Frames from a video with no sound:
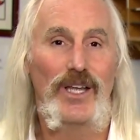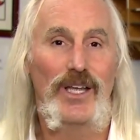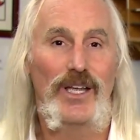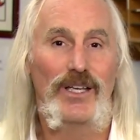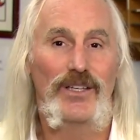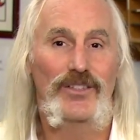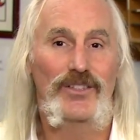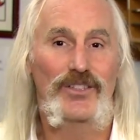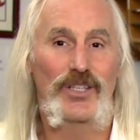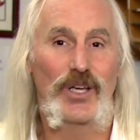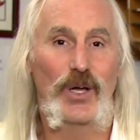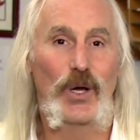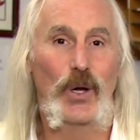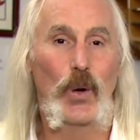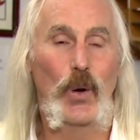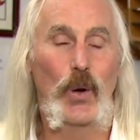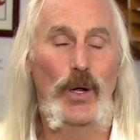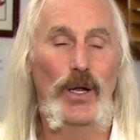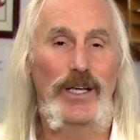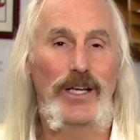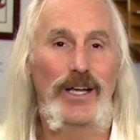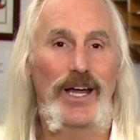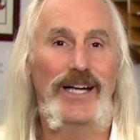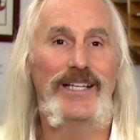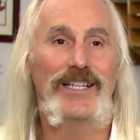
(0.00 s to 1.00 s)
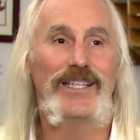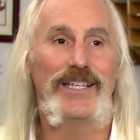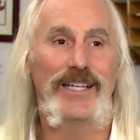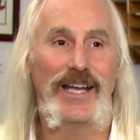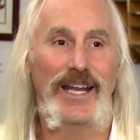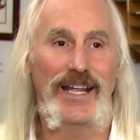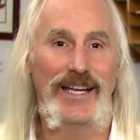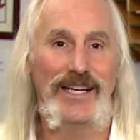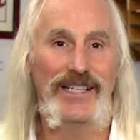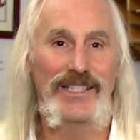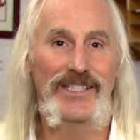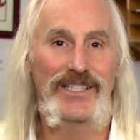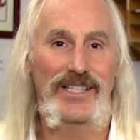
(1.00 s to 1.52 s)
So in
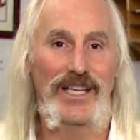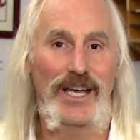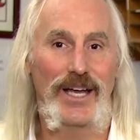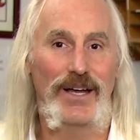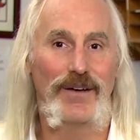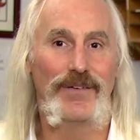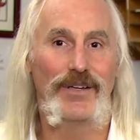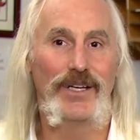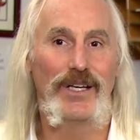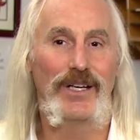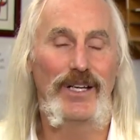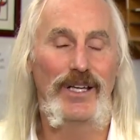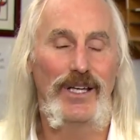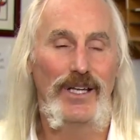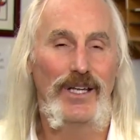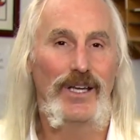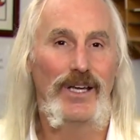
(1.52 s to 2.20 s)
1987,